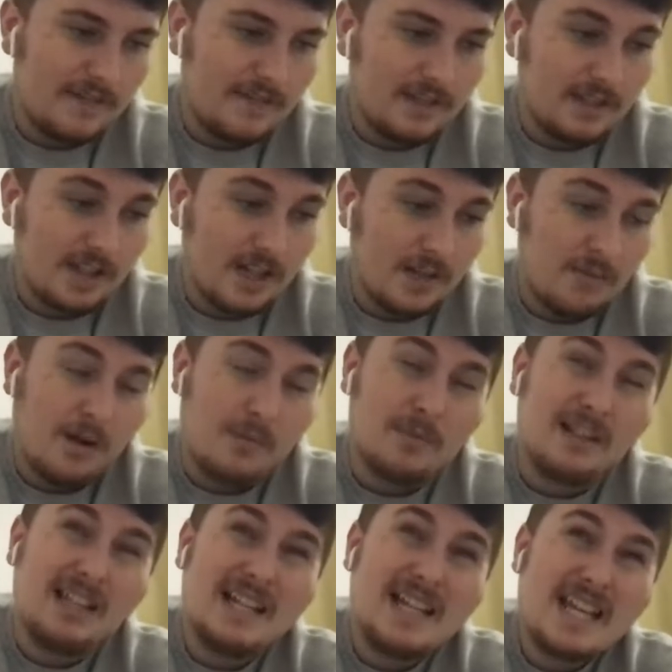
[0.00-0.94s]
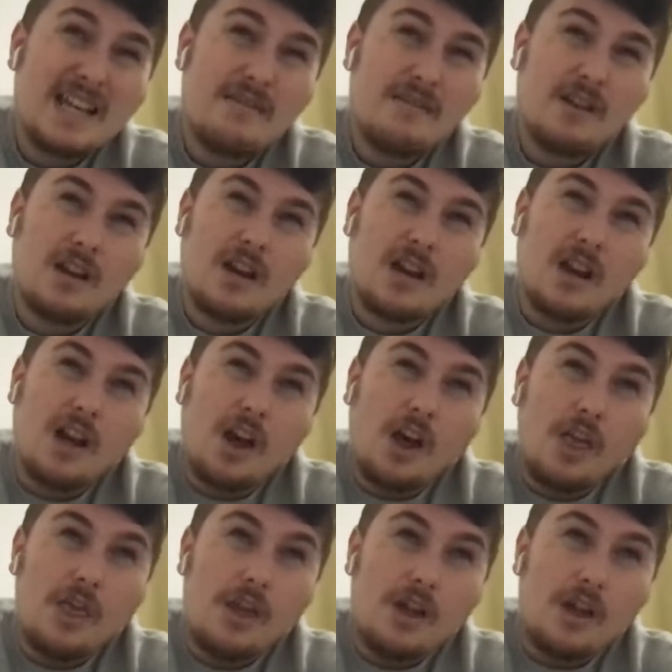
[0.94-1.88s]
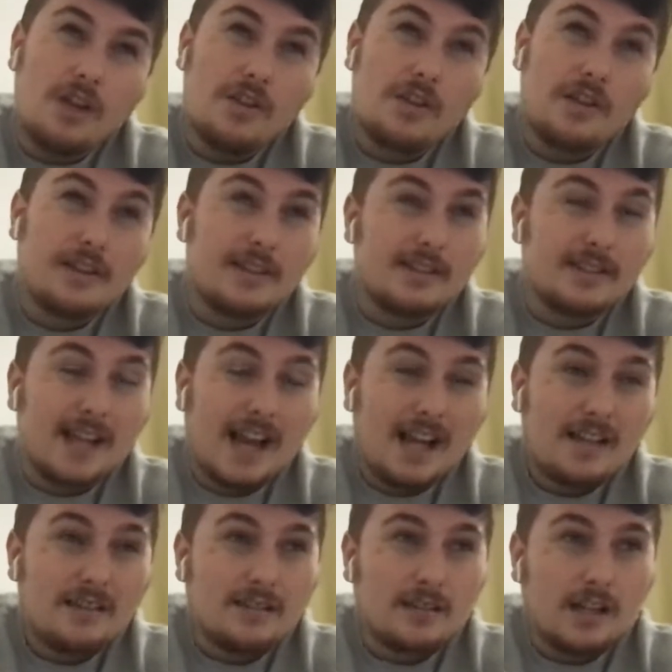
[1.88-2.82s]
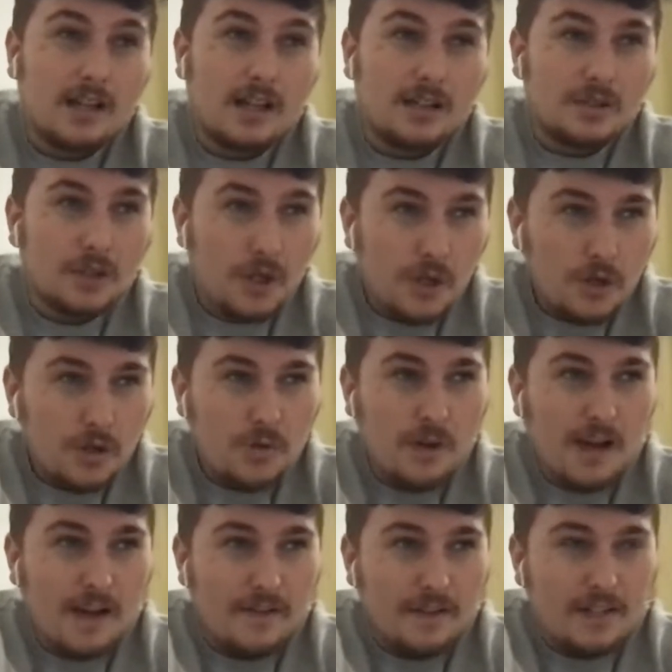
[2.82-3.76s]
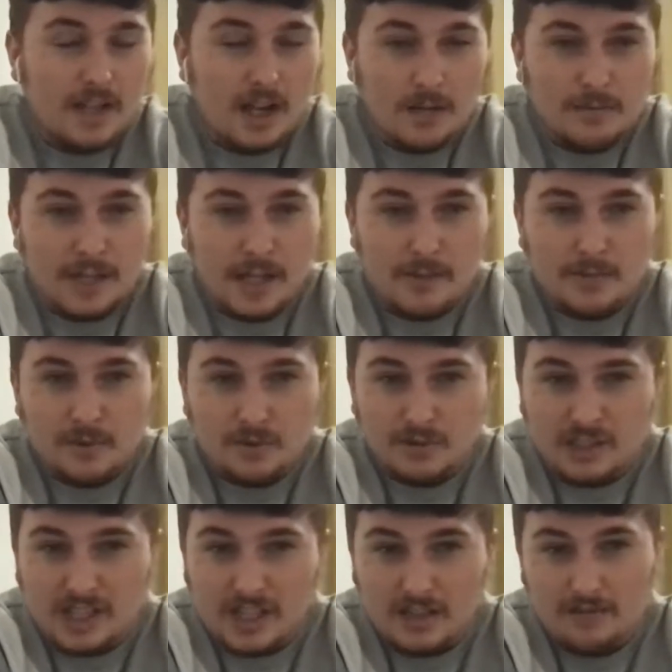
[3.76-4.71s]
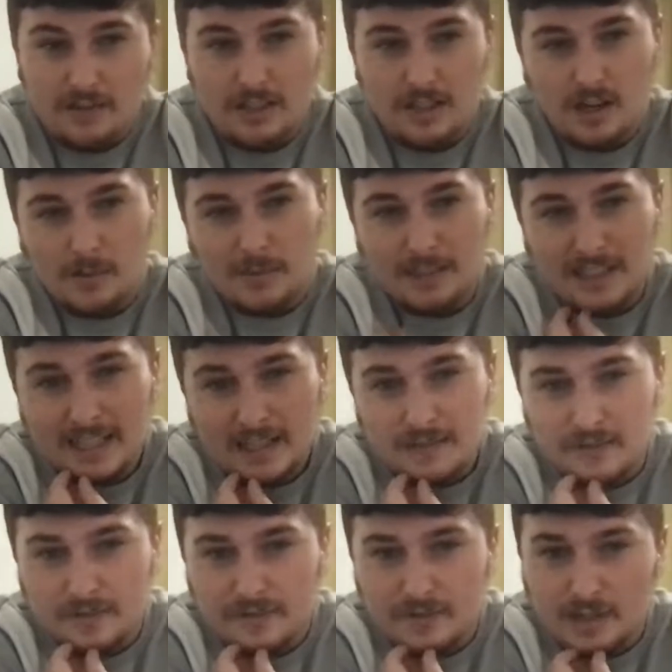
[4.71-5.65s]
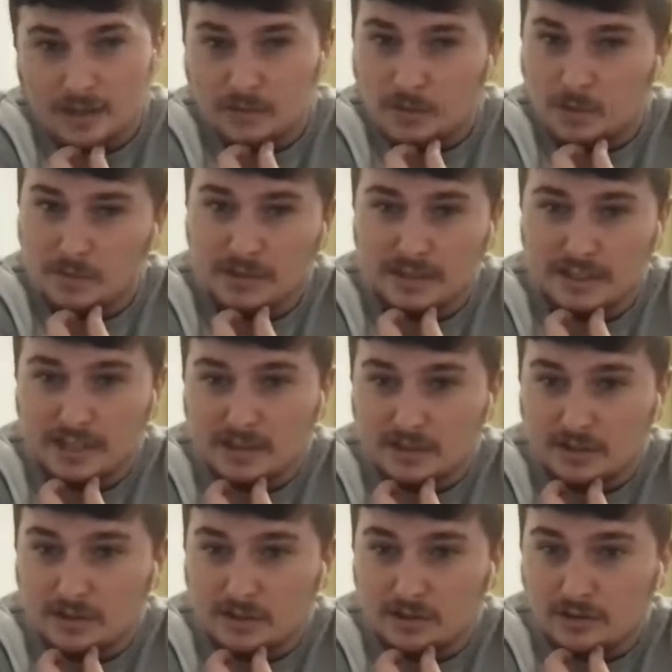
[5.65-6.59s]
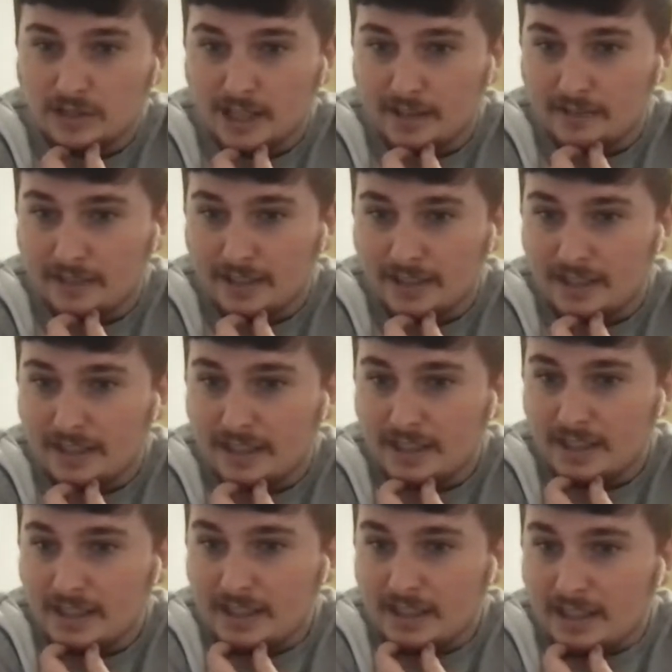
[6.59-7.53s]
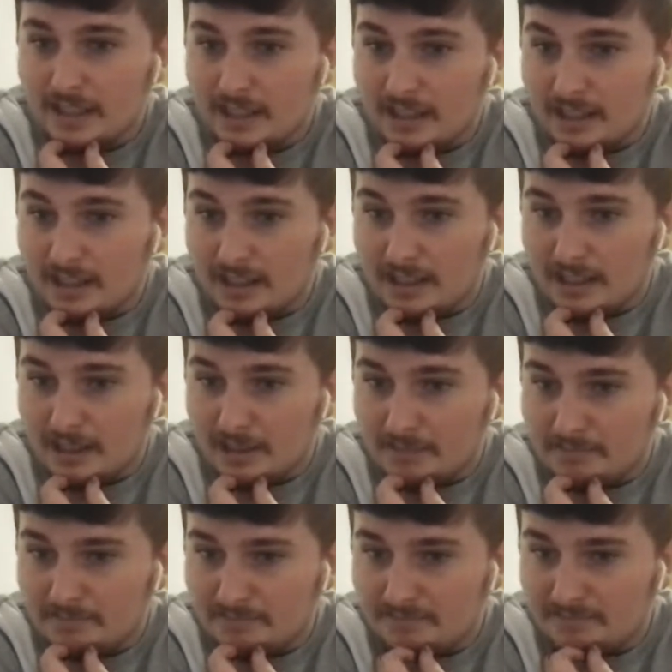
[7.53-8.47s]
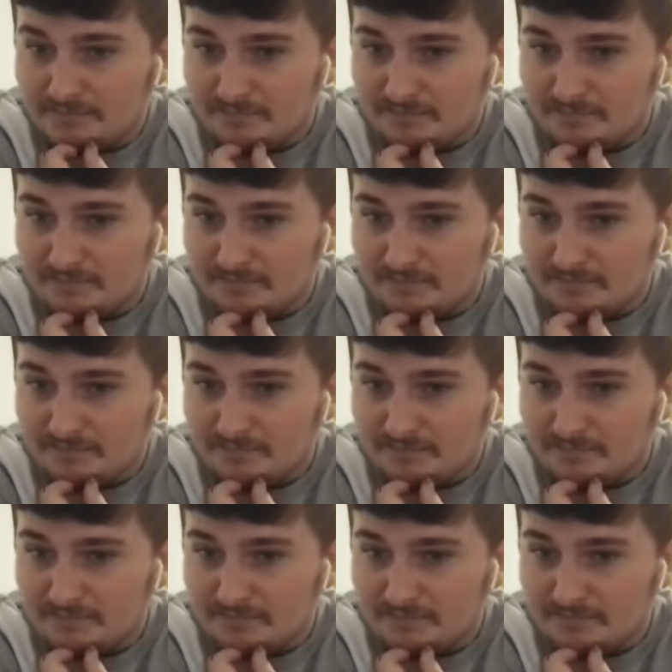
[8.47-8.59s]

FA Cup. I believe because they had 2 FA Cup games on TV. I believe the first one was against Notts County, and